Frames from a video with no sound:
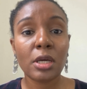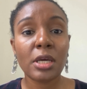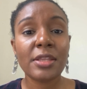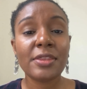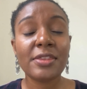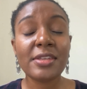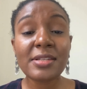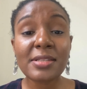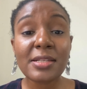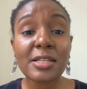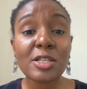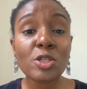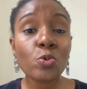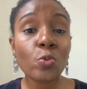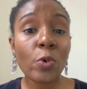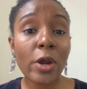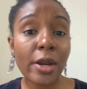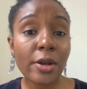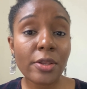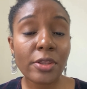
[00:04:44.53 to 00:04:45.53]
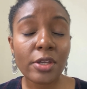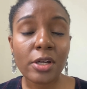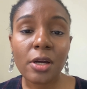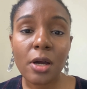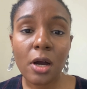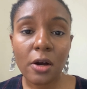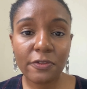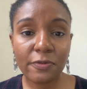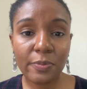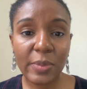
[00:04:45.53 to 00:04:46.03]
This is where the
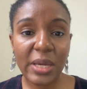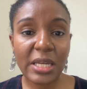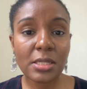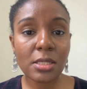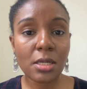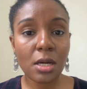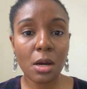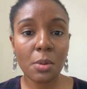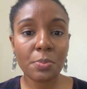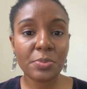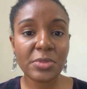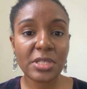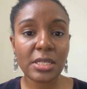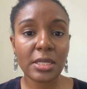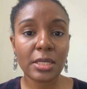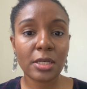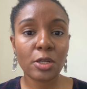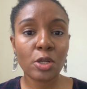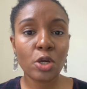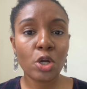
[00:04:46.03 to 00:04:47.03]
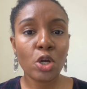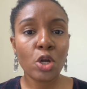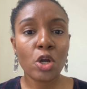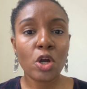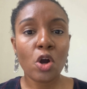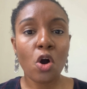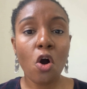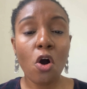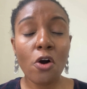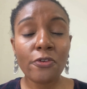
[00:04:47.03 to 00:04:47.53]
government comes in,
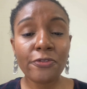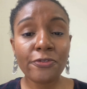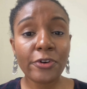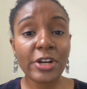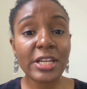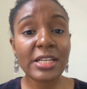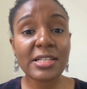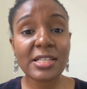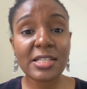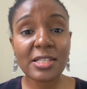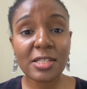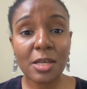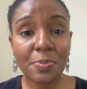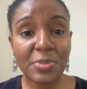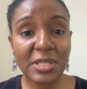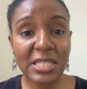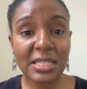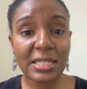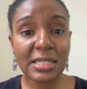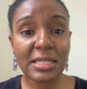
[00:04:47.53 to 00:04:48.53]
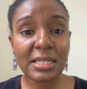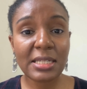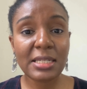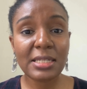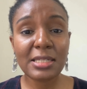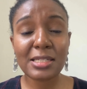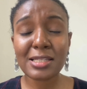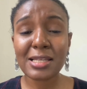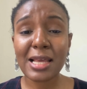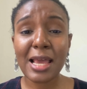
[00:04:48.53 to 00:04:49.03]
offering
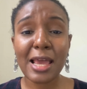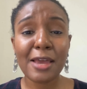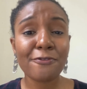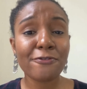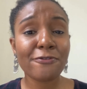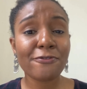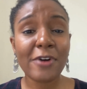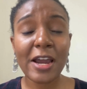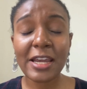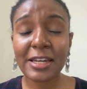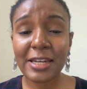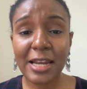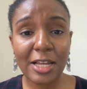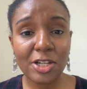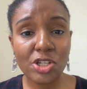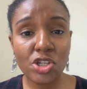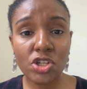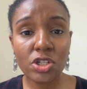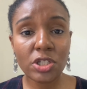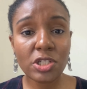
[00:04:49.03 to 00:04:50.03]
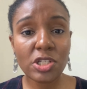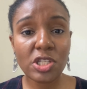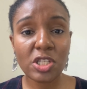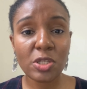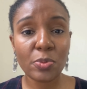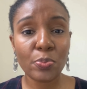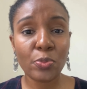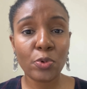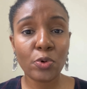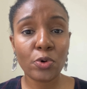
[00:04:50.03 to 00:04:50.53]
subsidies, financial
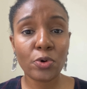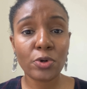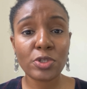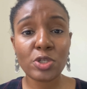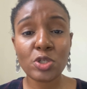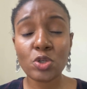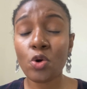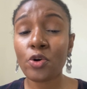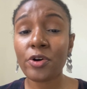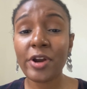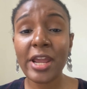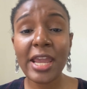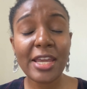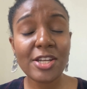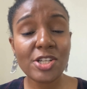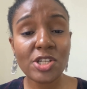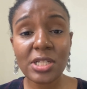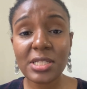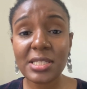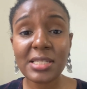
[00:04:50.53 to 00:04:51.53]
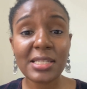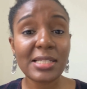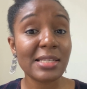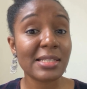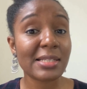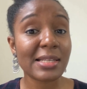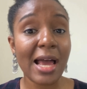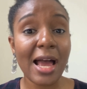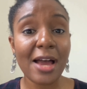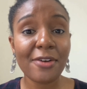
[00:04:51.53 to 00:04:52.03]
supports, or
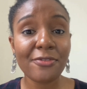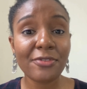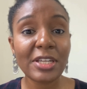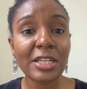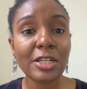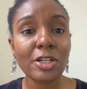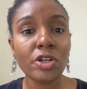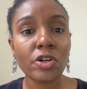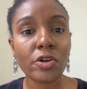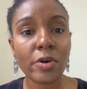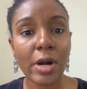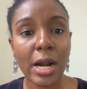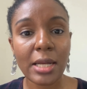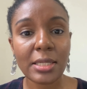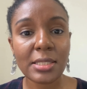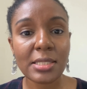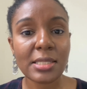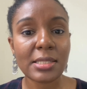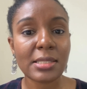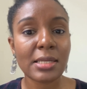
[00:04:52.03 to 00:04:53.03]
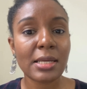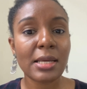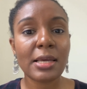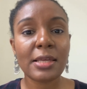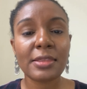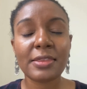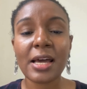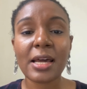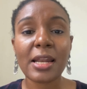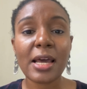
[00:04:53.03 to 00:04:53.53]
agencies having grants
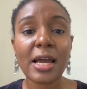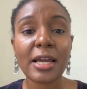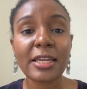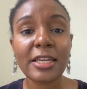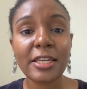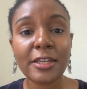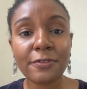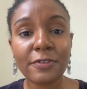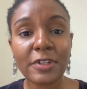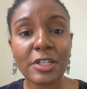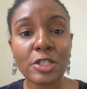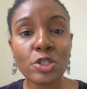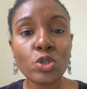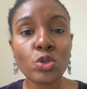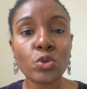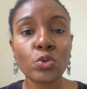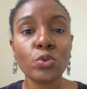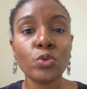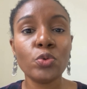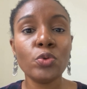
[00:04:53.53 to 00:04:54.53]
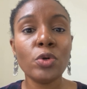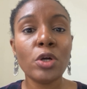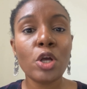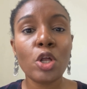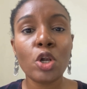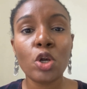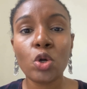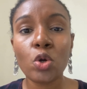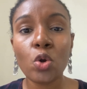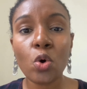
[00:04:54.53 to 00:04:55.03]
that are given to
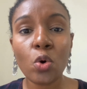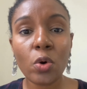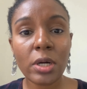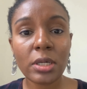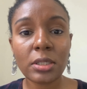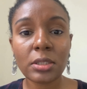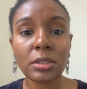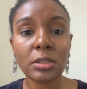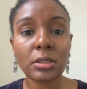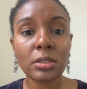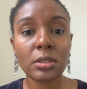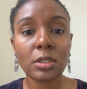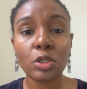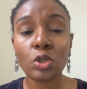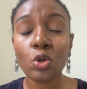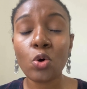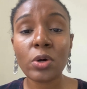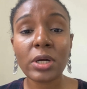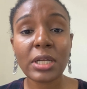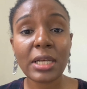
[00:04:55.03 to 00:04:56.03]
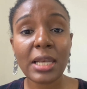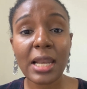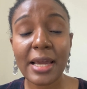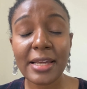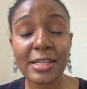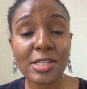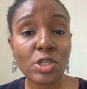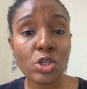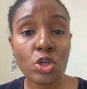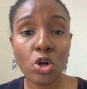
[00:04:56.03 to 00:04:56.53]
local
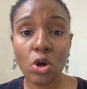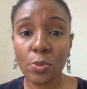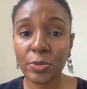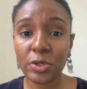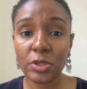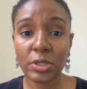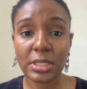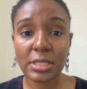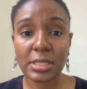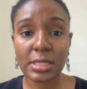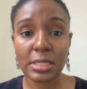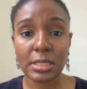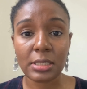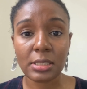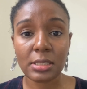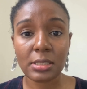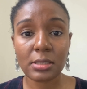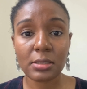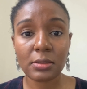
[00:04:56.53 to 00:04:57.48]
localized communities.